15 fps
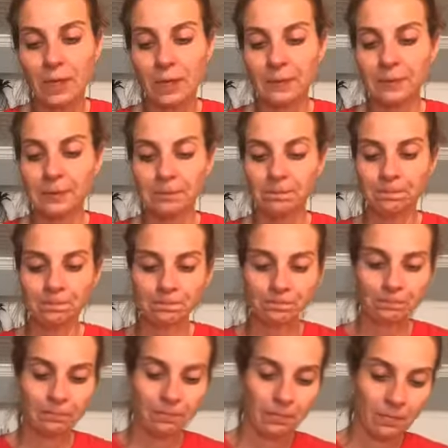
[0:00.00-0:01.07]
I don't know.
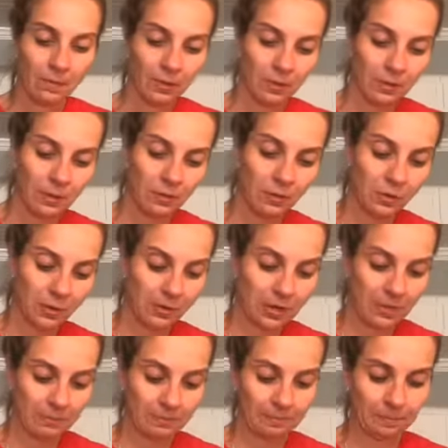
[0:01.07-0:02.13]
I don't know about
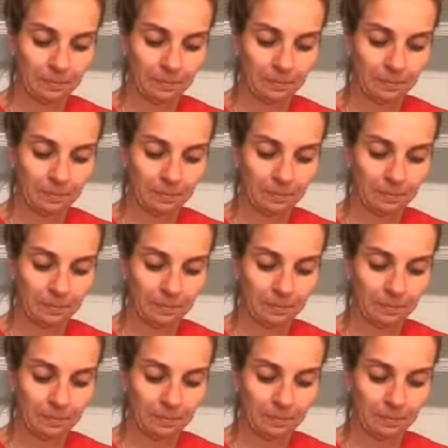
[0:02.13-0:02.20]
that.